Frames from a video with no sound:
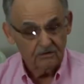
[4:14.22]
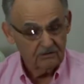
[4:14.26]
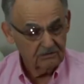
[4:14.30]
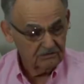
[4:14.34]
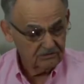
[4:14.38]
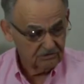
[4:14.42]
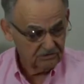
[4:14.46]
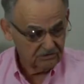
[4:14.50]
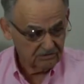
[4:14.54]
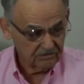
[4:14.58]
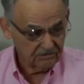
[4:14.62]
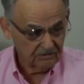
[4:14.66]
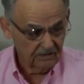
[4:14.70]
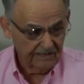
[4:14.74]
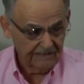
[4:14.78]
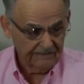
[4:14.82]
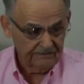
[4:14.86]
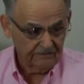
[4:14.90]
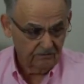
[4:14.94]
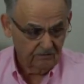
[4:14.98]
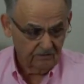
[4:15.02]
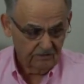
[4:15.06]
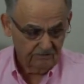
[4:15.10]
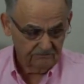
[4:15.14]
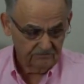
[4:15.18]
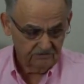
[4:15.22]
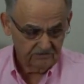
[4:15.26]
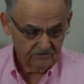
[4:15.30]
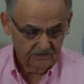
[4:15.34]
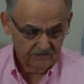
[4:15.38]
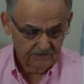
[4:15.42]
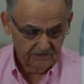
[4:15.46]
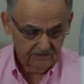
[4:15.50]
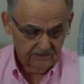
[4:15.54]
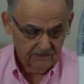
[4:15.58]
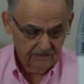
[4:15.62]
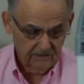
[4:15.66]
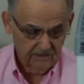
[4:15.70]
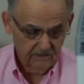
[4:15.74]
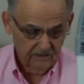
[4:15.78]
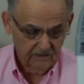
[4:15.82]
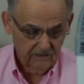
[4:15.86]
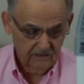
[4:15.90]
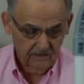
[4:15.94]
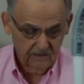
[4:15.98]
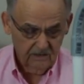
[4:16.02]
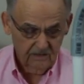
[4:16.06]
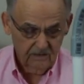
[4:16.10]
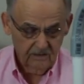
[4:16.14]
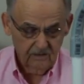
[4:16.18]
slight offset
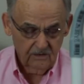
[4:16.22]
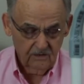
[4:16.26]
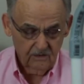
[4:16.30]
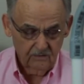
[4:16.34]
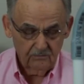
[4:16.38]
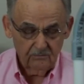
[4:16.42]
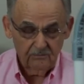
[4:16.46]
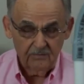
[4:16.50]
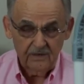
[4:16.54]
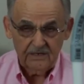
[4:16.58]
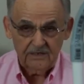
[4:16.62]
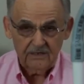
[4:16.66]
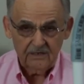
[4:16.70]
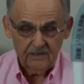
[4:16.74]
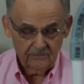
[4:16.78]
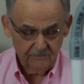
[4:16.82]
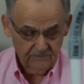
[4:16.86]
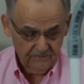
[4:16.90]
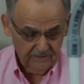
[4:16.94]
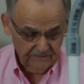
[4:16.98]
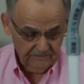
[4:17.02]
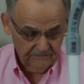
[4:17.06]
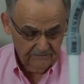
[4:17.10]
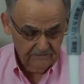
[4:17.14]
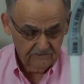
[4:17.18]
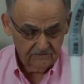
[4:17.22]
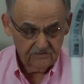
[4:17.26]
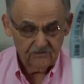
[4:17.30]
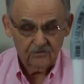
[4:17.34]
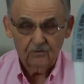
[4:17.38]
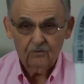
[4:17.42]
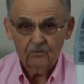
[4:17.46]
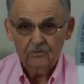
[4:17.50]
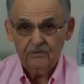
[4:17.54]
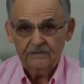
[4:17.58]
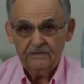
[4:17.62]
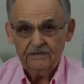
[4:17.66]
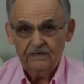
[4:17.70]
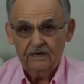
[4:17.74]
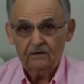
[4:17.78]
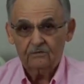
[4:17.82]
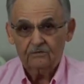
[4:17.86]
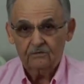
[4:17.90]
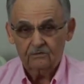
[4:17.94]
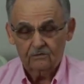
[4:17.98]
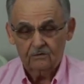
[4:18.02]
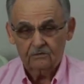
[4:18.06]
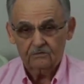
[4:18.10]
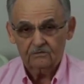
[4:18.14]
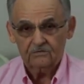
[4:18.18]
makeup on this going down
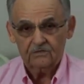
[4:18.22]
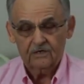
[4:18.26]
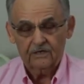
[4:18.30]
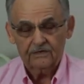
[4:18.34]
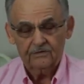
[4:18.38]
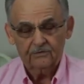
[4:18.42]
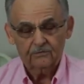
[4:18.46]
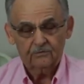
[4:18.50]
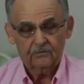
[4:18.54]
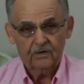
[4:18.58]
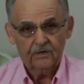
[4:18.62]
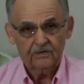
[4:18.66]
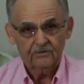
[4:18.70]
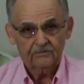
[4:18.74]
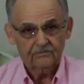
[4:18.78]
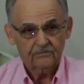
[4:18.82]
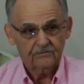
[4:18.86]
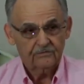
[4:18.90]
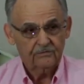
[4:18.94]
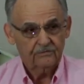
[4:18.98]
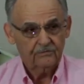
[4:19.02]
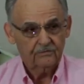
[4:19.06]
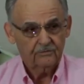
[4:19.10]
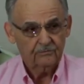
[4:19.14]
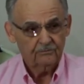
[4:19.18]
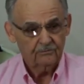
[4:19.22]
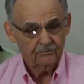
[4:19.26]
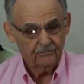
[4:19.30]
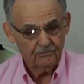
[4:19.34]
alongside the riser tube.